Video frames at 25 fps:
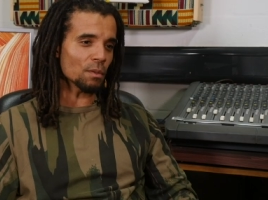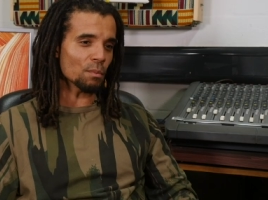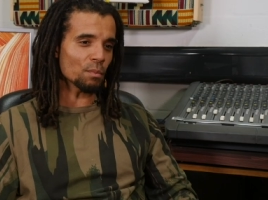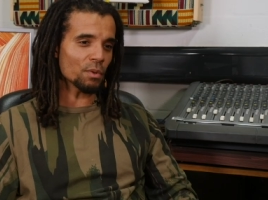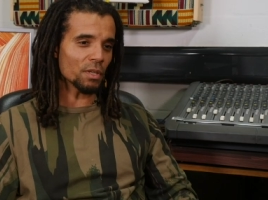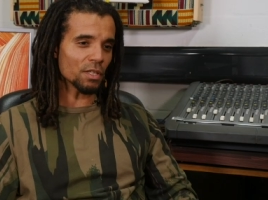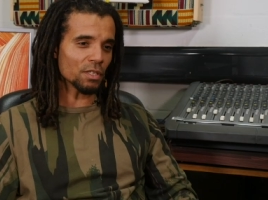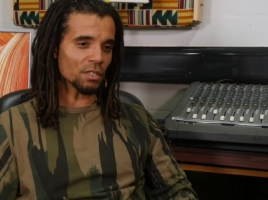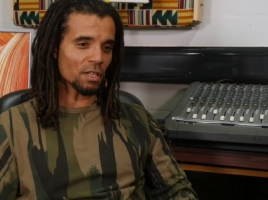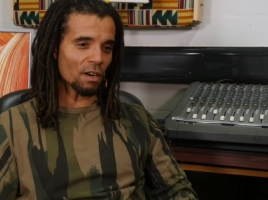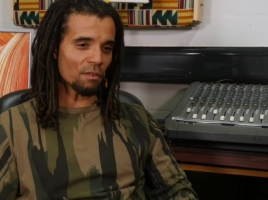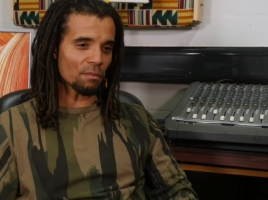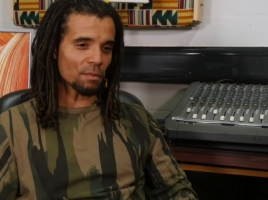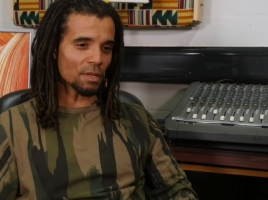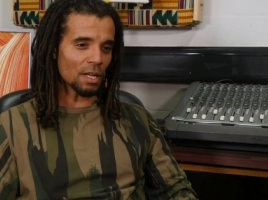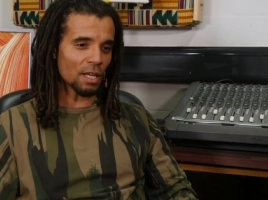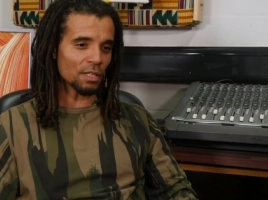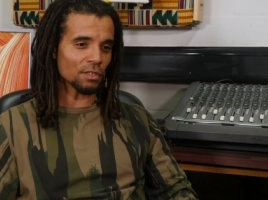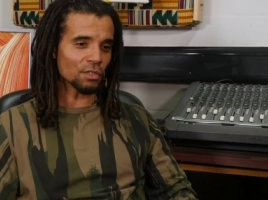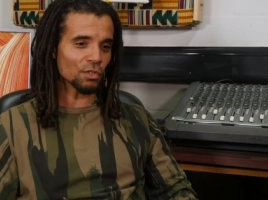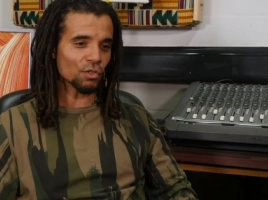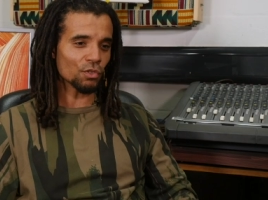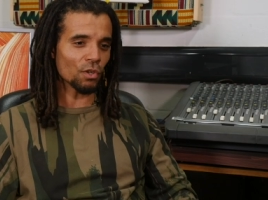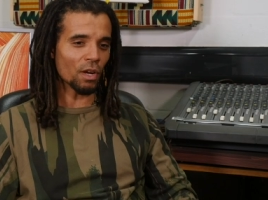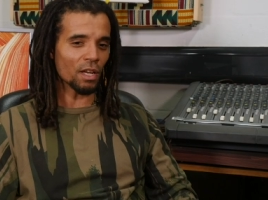the British government
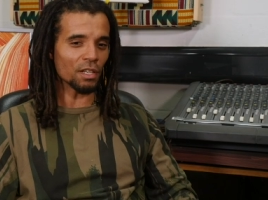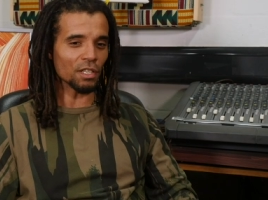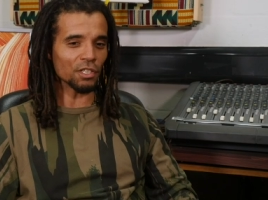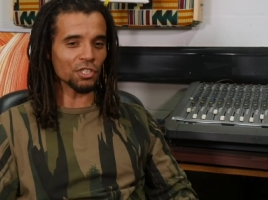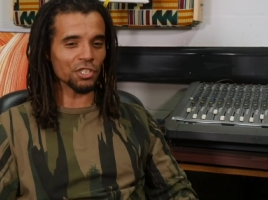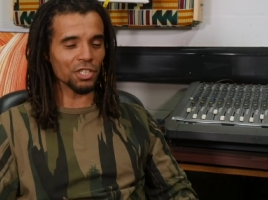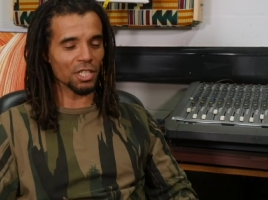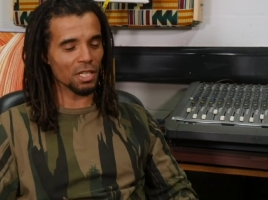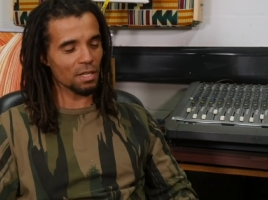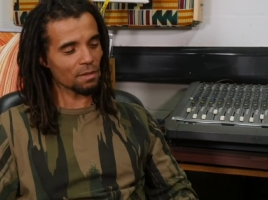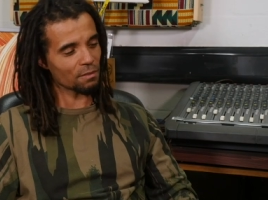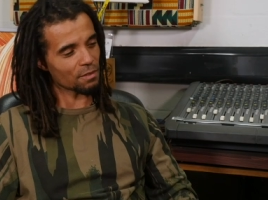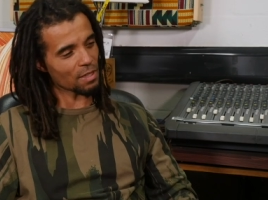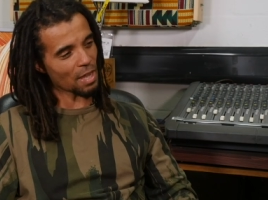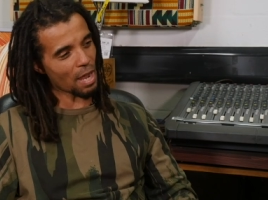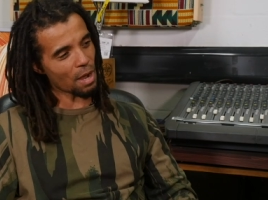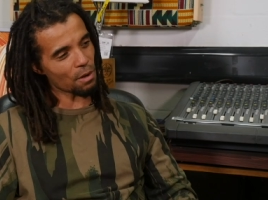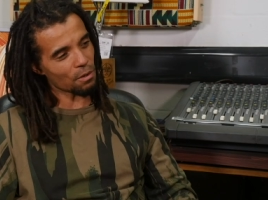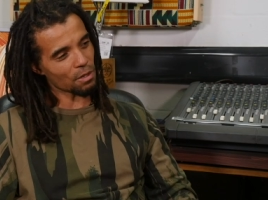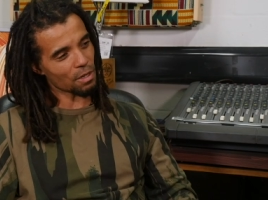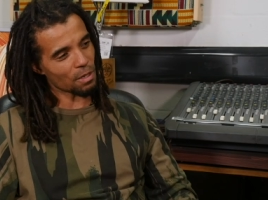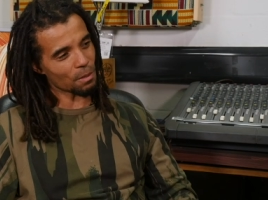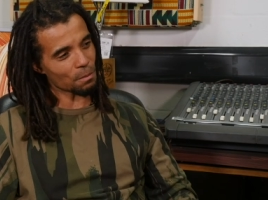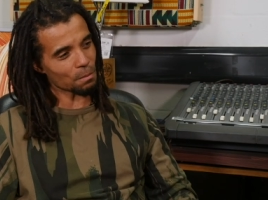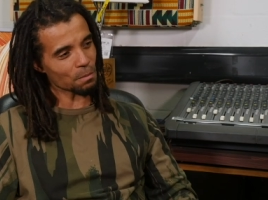had to try and achieve the
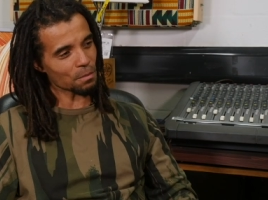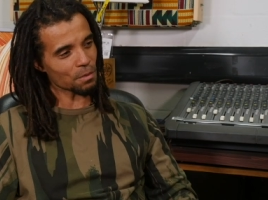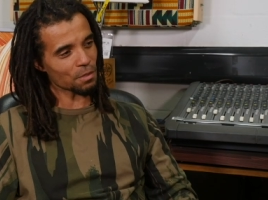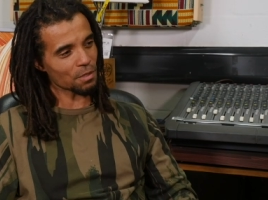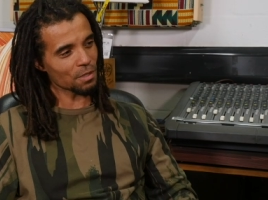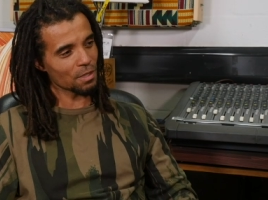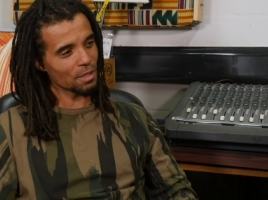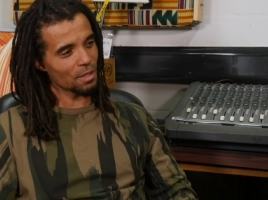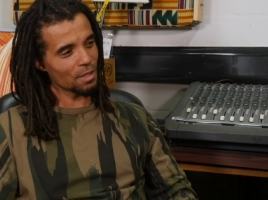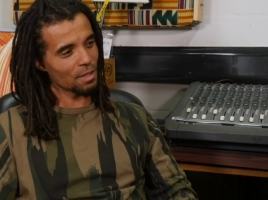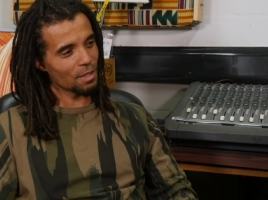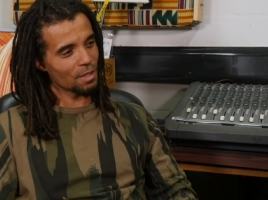outcomes